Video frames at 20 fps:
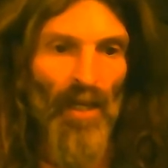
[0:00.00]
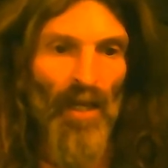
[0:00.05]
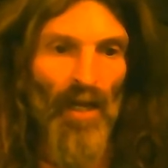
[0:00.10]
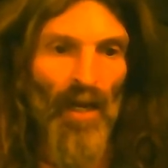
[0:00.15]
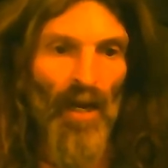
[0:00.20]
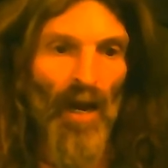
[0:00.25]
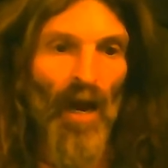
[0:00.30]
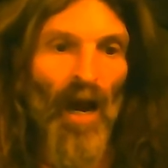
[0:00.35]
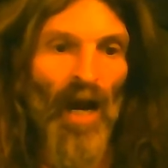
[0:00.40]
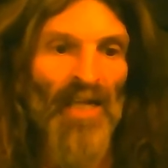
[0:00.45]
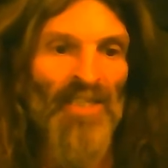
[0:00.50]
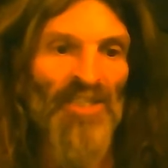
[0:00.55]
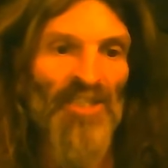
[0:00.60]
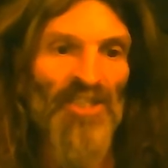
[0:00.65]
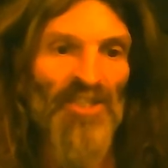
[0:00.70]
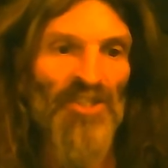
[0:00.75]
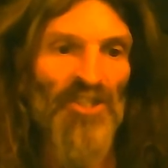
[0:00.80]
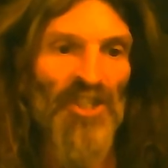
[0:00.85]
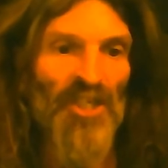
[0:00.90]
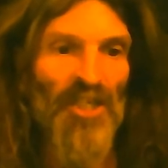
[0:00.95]

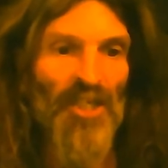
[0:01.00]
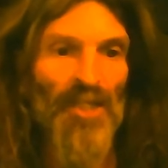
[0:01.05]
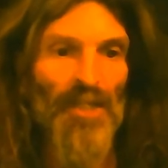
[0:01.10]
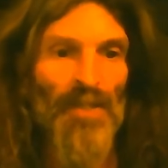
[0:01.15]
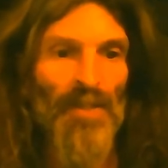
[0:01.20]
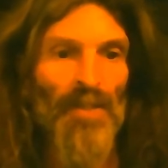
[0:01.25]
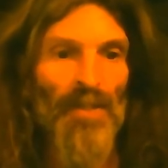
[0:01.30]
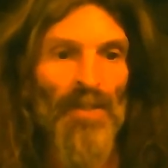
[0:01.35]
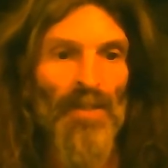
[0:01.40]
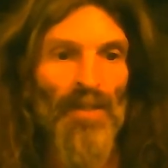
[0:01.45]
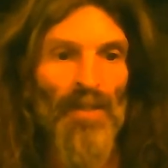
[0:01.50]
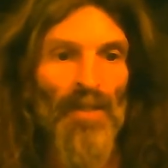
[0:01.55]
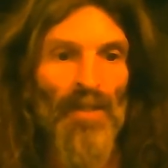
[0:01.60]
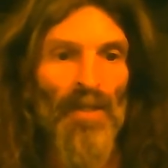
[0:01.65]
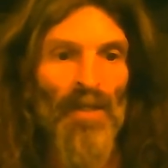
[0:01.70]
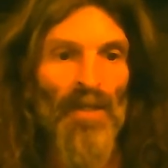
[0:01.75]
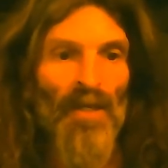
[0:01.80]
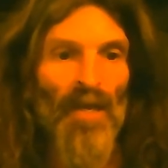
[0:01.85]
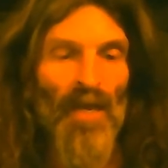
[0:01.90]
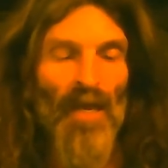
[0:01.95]
oxygen
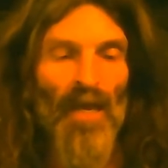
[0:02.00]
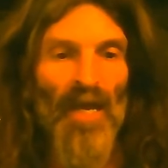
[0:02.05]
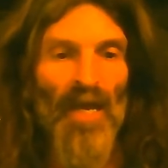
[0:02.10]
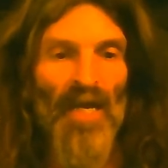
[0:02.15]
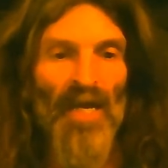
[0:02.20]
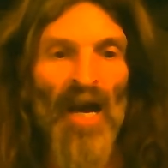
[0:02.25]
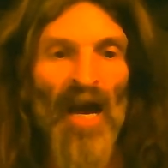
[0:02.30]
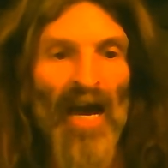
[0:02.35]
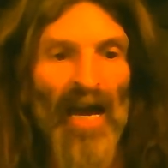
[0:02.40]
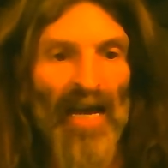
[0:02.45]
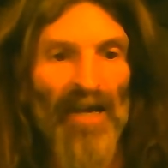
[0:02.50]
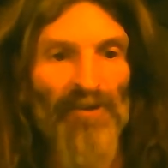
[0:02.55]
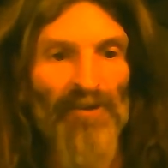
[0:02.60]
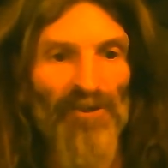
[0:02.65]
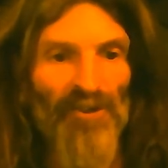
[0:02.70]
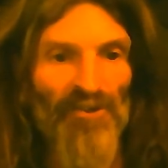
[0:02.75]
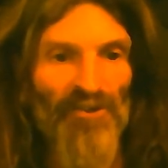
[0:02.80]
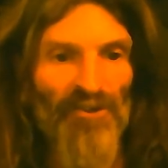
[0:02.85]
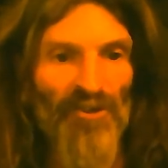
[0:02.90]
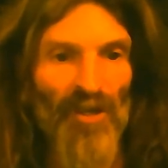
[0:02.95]
and
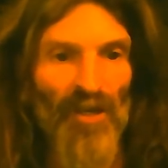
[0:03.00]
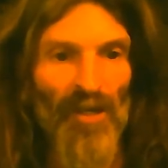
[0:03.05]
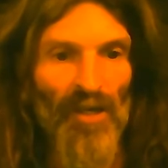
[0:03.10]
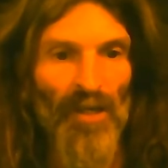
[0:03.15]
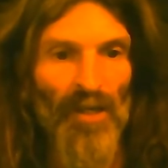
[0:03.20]
hydrogen